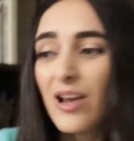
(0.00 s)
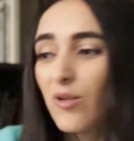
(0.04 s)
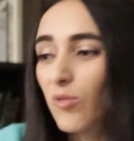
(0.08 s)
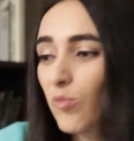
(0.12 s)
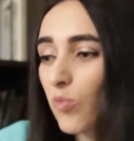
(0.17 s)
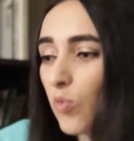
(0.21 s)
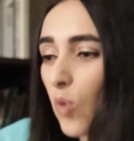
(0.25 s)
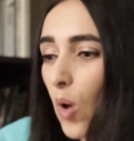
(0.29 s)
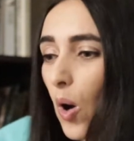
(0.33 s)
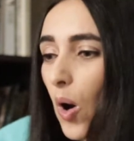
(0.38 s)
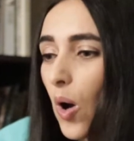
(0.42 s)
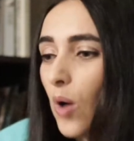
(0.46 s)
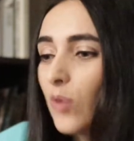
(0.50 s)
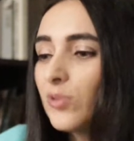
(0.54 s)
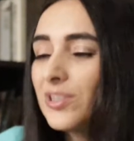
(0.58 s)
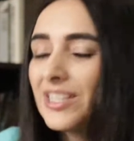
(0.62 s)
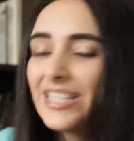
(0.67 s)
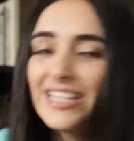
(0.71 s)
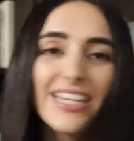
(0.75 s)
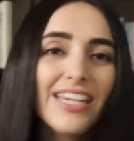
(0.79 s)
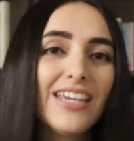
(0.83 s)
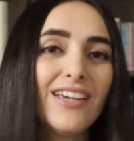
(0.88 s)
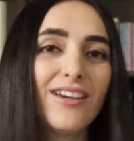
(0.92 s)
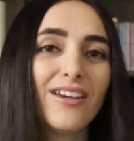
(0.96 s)

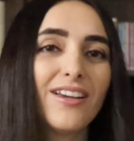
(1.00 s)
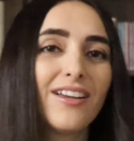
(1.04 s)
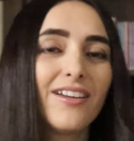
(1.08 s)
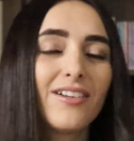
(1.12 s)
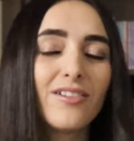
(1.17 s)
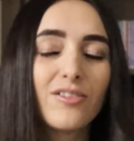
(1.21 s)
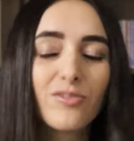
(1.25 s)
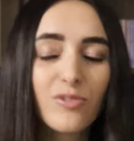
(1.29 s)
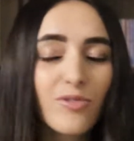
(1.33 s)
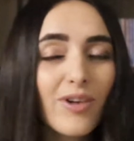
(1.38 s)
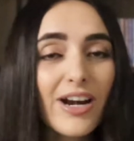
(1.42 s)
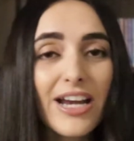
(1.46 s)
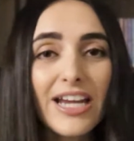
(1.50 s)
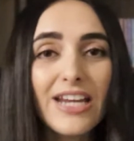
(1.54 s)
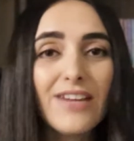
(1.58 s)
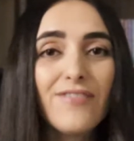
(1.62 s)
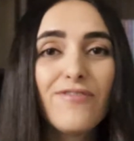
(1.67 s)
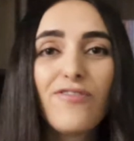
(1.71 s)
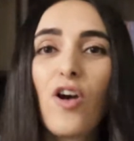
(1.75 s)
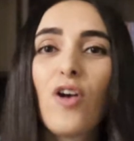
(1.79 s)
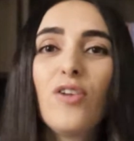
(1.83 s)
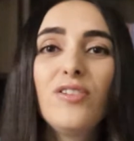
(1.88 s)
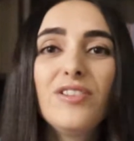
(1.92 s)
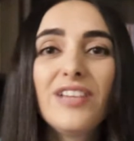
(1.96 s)
Worldly
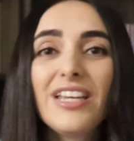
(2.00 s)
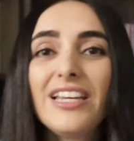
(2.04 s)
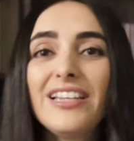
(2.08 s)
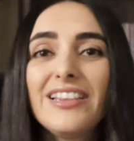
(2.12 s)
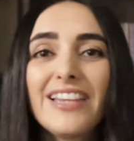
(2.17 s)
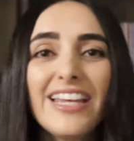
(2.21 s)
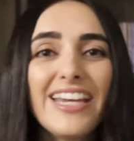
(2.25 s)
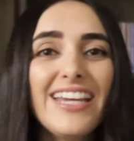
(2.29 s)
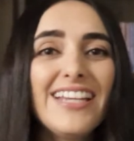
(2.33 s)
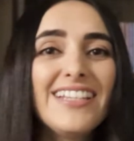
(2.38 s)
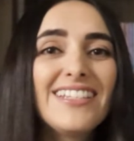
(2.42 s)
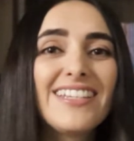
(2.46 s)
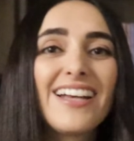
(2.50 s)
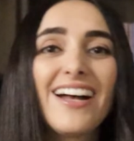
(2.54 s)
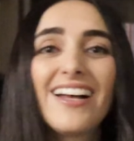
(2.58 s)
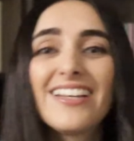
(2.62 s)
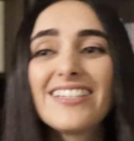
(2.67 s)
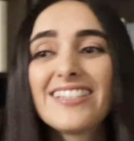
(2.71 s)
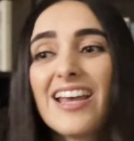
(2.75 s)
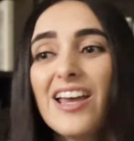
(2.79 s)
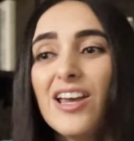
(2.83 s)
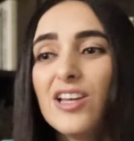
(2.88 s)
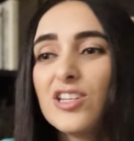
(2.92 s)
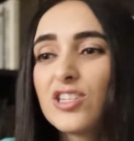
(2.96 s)
grief only leads
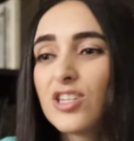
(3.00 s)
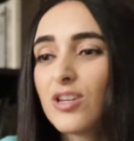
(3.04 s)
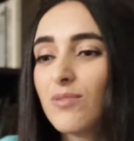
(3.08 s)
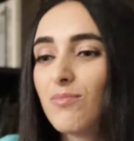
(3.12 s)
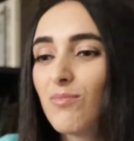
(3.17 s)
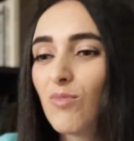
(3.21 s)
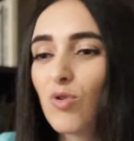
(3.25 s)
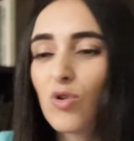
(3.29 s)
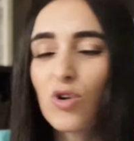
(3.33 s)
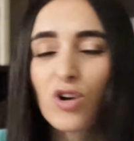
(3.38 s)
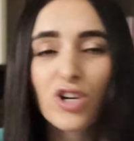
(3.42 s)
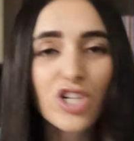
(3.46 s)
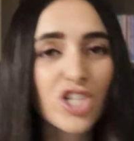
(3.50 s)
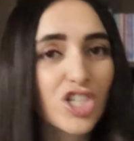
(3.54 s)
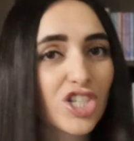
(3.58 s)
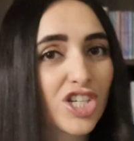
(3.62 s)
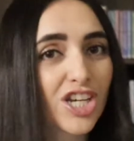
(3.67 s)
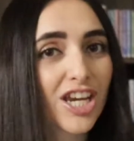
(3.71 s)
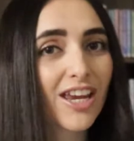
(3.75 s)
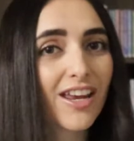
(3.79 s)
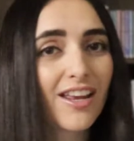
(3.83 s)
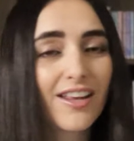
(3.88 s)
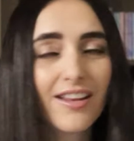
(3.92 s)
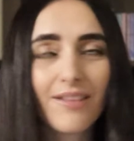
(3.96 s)
us to more shame
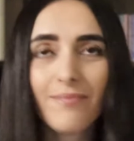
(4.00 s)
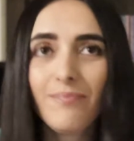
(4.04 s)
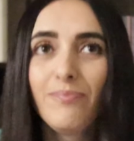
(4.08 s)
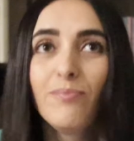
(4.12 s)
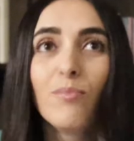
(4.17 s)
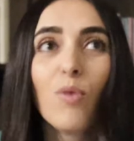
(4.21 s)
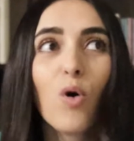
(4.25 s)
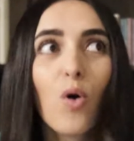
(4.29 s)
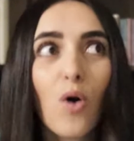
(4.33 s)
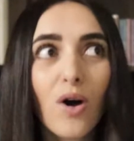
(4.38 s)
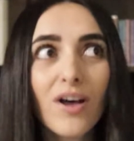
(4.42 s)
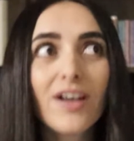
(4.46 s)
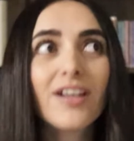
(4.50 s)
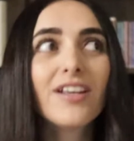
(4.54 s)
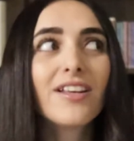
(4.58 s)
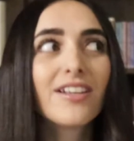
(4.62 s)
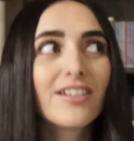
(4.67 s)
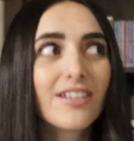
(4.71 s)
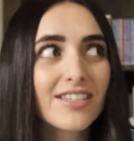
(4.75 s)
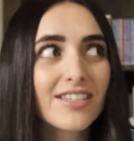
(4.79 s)
more